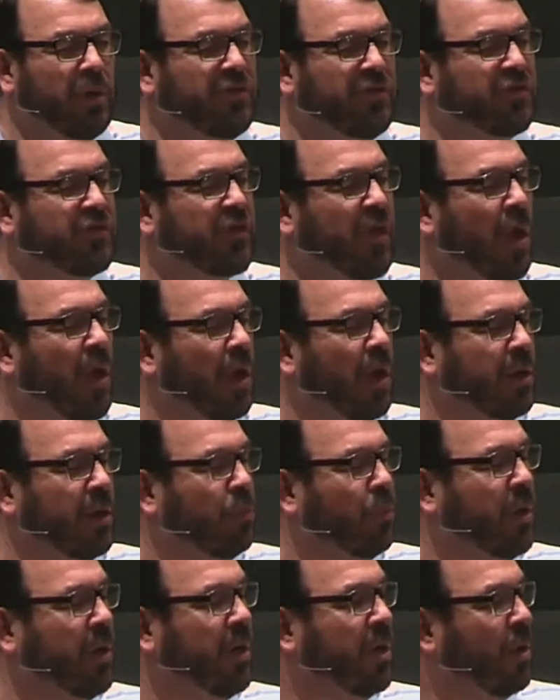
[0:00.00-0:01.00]
saw
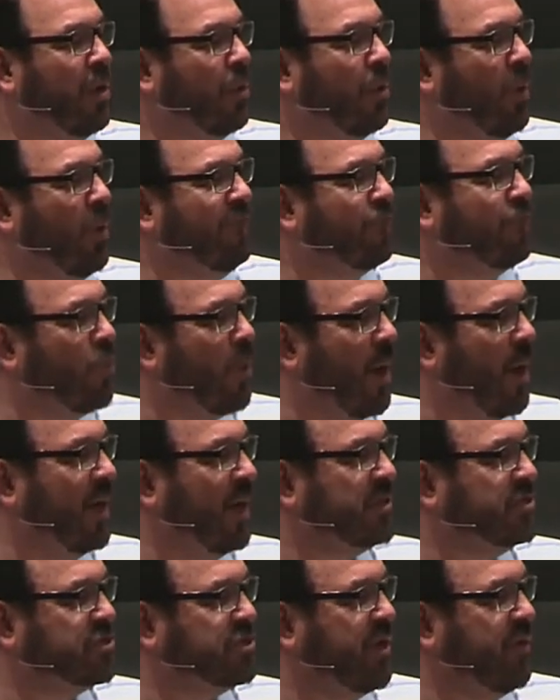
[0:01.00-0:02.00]
and we've
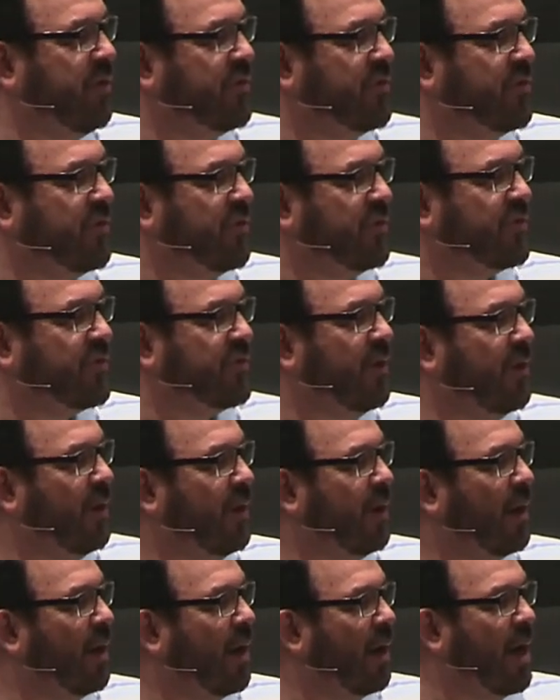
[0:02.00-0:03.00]
read Jesus,
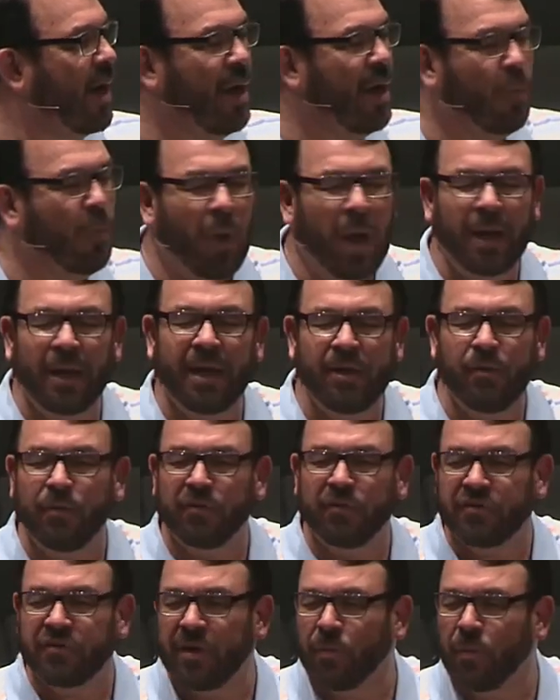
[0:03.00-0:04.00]
all right? While he
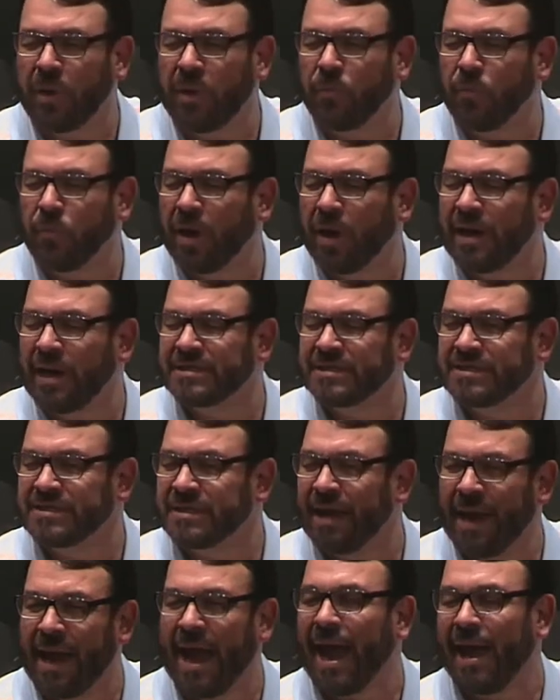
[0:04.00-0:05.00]
was here, we read his
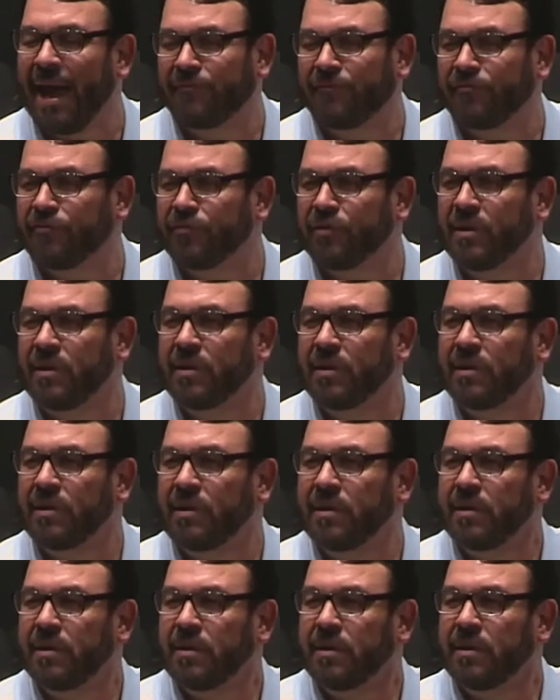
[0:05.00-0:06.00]
life.
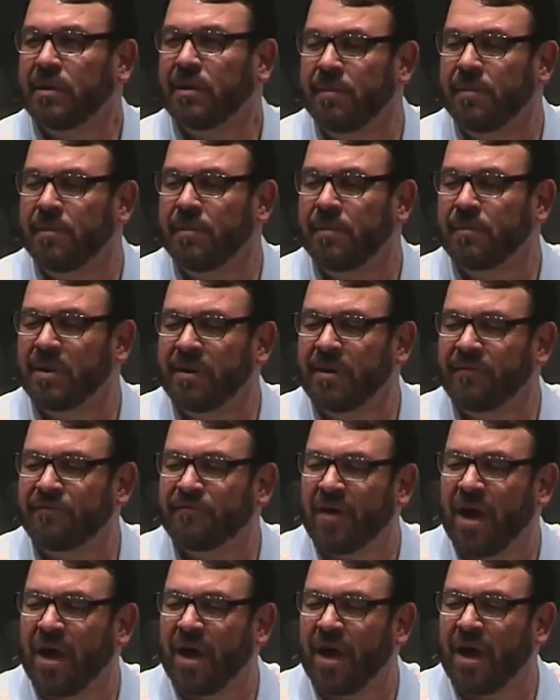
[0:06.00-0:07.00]
And him and the
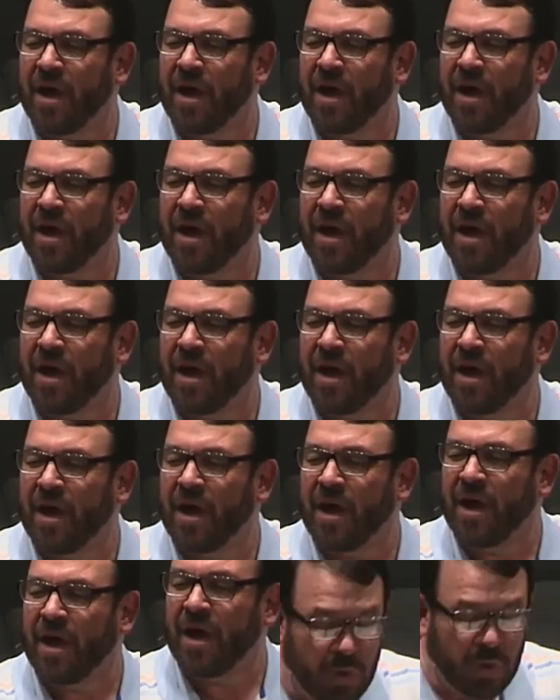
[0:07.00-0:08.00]
Father were one
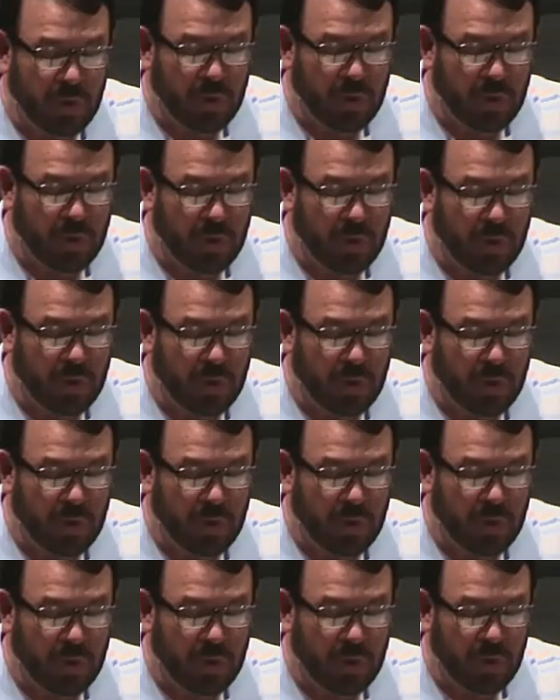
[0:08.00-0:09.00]
together.
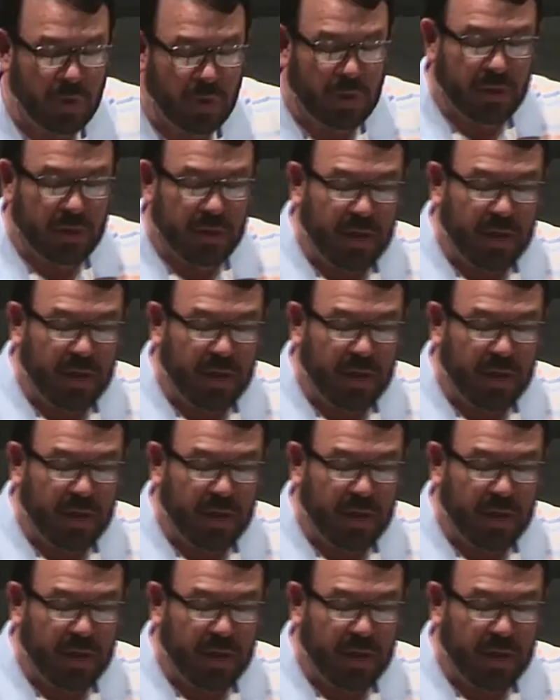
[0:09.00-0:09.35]
So